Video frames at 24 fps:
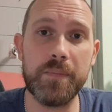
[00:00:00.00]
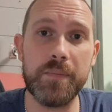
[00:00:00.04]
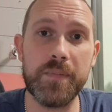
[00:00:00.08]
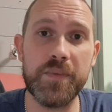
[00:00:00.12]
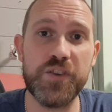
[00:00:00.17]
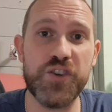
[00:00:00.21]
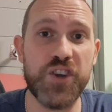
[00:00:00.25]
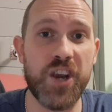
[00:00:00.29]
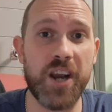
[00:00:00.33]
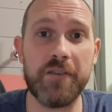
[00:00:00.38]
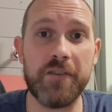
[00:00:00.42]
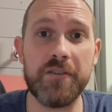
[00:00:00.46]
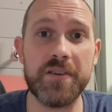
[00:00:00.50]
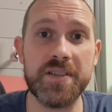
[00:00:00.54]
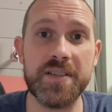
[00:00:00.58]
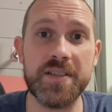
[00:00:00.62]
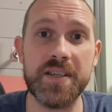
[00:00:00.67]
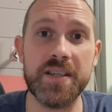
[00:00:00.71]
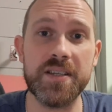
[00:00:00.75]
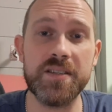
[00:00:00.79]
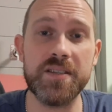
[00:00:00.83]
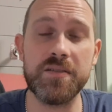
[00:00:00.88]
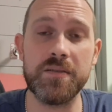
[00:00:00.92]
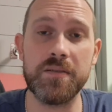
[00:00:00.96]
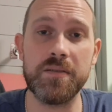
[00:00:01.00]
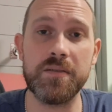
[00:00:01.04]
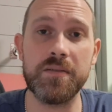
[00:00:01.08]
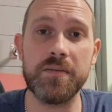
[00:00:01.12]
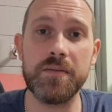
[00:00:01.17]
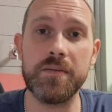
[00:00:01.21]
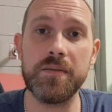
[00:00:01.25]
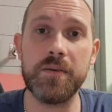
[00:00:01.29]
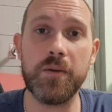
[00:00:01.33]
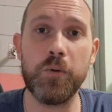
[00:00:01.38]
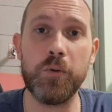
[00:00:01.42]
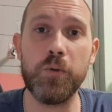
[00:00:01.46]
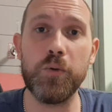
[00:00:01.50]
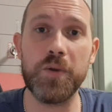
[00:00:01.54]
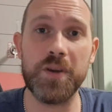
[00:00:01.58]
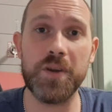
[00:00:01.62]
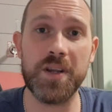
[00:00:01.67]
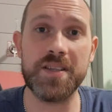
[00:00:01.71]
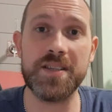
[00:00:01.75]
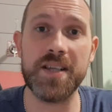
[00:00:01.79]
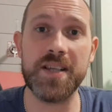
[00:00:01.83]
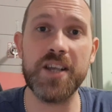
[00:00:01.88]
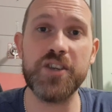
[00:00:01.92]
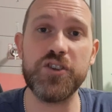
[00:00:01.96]
charities and
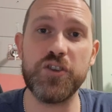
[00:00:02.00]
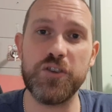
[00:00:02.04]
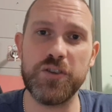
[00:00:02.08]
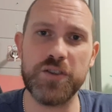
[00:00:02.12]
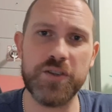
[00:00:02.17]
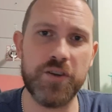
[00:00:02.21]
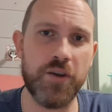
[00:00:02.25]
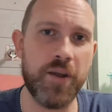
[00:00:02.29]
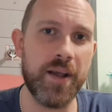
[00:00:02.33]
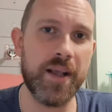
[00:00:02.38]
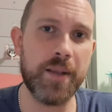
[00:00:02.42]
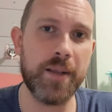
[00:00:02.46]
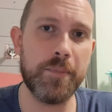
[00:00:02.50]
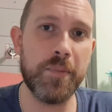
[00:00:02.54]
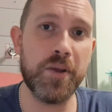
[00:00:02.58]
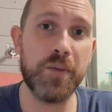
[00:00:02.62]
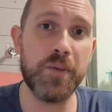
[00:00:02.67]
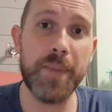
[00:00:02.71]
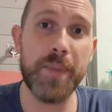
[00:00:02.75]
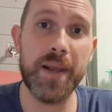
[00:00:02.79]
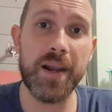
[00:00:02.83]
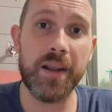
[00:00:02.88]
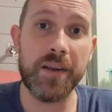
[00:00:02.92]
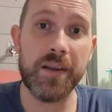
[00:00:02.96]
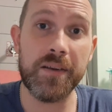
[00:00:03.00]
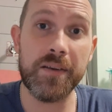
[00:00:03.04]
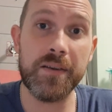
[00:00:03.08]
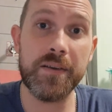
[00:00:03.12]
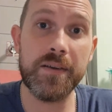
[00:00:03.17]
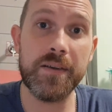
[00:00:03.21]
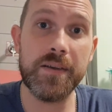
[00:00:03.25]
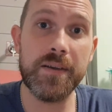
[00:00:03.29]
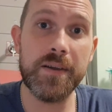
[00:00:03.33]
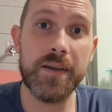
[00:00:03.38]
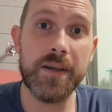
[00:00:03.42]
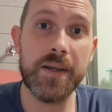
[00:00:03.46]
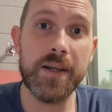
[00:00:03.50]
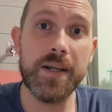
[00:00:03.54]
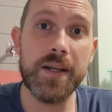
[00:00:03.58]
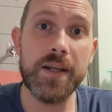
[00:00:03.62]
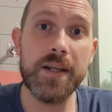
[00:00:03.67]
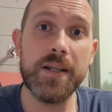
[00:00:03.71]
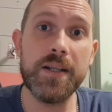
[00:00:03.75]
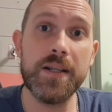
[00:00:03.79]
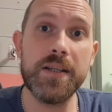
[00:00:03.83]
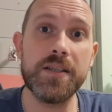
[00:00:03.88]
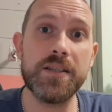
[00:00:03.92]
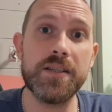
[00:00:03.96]
organisations like Macmillan.
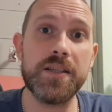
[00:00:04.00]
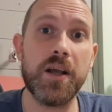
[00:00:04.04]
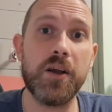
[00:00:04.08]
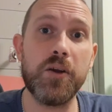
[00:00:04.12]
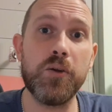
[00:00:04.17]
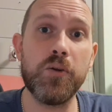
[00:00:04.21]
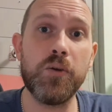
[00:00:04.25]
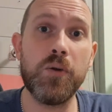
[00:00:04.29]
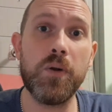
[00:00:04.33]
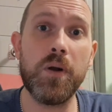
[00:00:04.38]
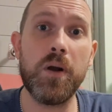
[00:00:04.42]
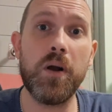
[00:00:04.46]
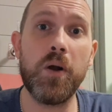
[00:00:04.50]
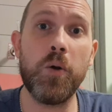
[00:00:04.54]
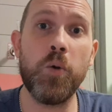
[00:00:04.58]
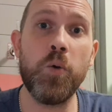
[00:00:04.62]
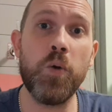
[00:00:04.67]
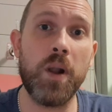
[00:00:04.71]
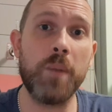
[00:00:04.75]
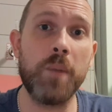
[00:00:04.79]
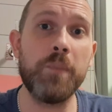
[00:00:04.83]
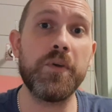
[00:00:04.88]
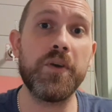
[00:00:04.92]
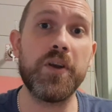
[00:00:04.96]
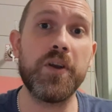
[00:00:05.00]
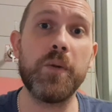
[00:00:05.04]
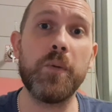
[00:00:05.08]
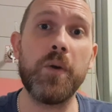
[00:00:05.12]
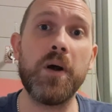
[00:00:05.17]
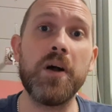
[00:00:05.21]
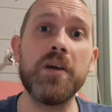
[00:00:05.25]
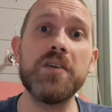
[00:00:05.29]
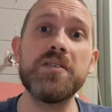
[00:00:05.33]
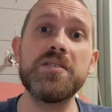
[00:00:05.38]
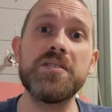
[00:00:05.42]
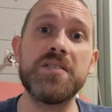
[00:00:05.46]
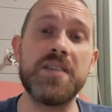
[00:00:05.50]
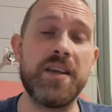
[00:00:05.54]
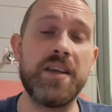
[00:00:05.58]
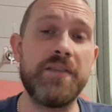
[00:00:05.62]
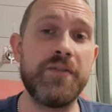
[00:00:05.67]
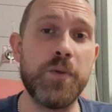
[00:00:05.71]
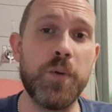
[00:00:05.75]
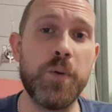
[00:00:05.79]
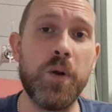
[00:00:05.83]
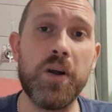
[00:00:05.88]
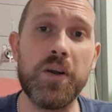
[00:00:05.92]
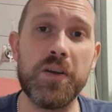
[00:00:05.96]
So all I'm going to ask, that if
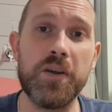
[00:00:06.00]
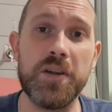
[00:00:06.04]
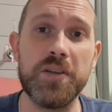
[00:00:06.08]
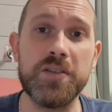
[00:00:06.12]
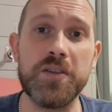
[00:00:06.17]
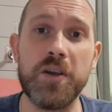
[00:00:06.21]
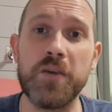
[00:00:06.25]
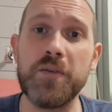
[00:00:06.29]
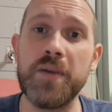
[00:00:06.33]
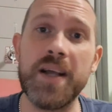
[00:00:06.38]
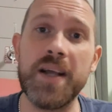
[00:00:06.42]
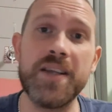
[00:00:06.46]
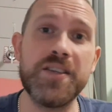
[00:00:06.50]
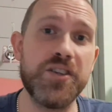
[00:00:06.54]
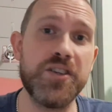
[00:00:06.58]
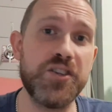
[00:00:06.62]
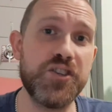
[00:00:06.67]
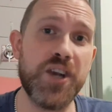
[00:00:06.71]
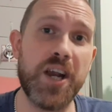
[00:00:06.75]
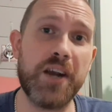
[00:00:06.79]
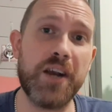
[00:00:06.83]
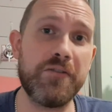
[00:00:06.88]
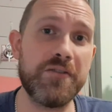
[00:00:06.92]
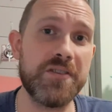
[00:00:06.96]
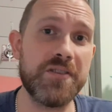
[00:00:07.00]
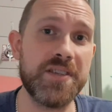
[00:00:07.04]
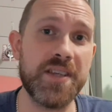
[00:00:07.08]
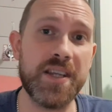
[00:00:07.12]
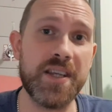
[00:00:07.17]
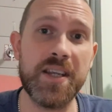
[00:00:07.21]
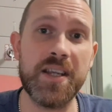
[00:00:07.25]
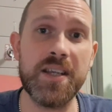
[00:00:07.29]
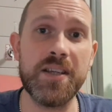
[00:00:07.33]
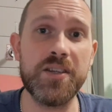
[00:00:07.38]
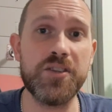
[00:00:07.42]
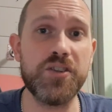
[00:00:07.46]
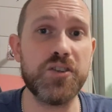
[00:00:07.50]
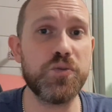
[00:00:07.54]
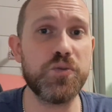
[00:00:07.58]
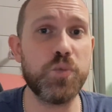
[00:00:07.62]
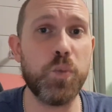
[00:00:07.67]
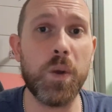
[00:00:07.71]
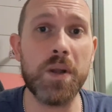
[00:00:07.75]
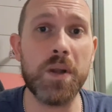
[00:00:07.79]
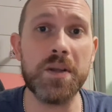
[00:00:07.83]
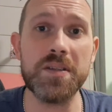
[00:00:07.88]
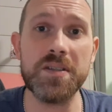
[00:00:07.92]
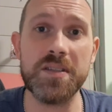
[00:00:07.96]
you are going to donate to charity just
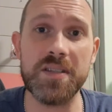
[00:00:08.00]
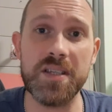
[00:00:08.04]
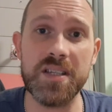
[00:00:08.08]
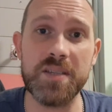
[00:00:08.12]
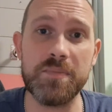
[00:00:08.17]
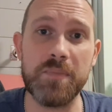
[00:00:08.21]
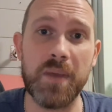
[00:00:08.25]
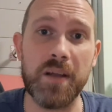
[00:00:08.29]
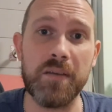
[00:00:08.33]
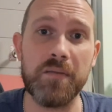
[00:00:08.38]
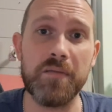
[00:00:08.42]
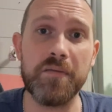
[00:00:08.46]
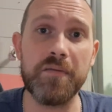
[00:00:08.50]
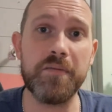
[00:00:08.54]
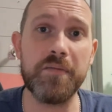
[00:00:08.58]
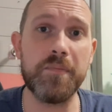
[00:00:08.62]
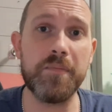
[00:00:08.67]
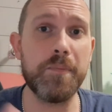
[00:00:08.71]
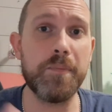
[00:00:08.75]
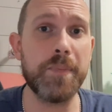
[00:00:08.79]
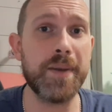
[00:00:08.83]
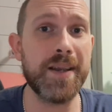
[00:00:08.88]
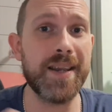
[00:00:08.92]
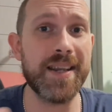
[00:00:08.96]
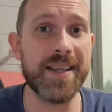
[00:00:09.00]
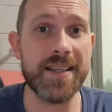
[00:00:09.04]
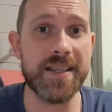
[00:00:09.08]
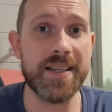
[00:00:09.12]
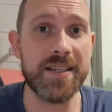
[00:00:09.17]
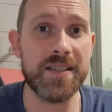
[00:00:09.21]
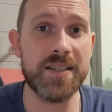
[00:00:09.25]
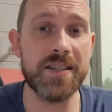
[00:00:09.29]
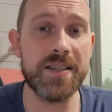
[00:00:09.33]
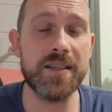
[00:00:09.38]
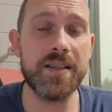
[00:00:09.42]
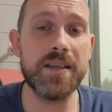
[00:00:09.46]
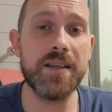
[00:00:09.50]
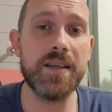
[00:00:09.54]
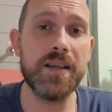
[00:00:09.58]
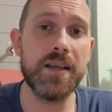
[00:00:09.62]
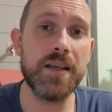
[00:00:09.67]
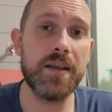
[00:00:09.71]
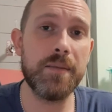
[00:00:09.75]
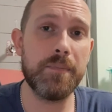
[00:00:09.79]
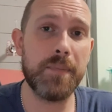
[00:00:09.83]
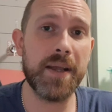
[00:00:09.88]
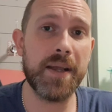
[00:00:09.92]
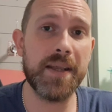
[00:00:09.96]
once this month, please
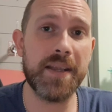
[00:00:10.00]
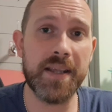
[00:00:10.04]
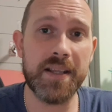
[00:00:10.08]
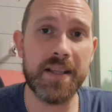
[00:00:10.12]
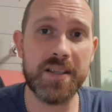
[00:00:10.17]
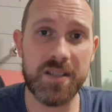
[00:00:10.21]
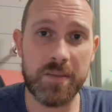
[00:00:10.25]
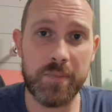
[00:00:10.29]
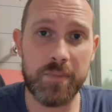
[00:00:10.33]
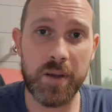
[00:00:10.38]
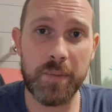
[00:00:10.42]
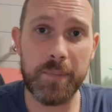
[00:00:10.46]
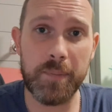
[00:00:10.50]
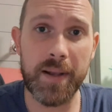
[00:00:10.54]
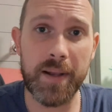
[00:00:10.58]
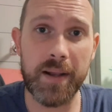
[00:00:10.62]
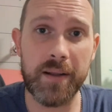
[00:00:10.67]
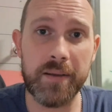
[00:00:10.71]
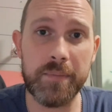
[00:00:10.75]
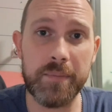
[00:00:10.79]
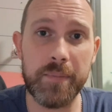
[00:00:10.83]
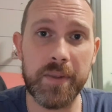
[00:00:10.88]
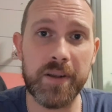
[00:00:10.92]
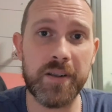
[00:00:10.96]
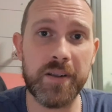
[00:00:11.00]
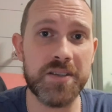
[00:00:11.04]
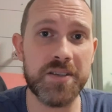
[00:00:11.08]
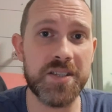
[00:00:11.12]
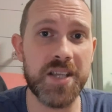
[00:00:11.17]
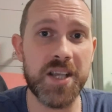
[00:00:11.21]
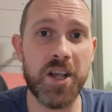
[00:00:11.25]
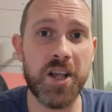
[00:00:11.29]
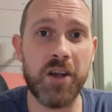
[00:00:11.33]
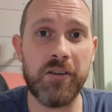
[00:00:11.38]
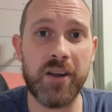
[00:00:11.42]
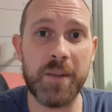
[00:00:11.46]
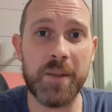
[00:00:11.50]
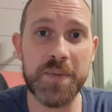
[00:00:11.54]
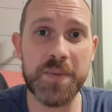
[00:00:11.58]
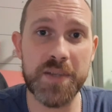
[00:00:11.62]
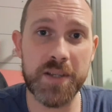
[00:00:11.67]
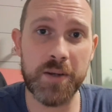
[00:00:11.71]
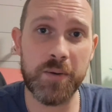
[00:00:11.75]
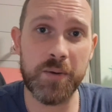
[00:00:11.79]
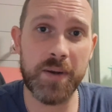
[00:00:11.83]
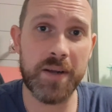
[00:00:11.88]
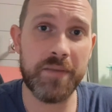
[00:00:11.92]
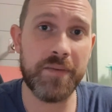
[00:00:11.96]
make it to Macmillan, because they are
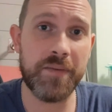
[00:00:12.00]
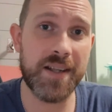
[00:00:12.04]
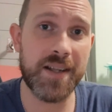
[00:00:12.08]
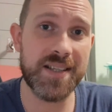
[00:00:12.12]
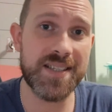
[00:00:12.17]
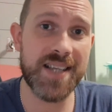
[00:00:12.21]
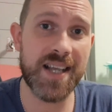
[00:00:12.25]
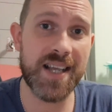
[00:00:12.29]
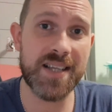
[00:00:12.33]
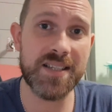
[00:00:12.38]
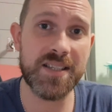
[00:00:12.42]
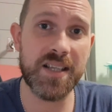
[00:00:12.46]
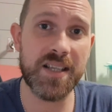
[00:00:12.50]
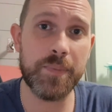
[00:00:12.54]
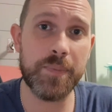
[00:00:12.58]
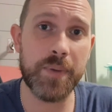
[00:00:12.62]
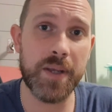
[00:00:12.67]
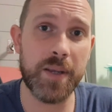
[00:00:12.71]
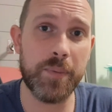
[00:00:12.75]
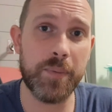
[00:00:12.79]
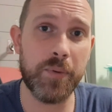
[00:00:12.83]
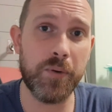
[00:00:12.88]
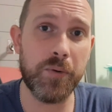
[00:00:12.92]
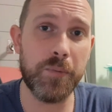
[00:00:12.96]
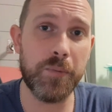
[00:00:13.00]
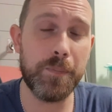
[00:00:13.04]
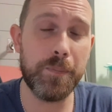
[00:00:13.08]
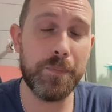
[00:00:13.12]
absolutely fantastic people.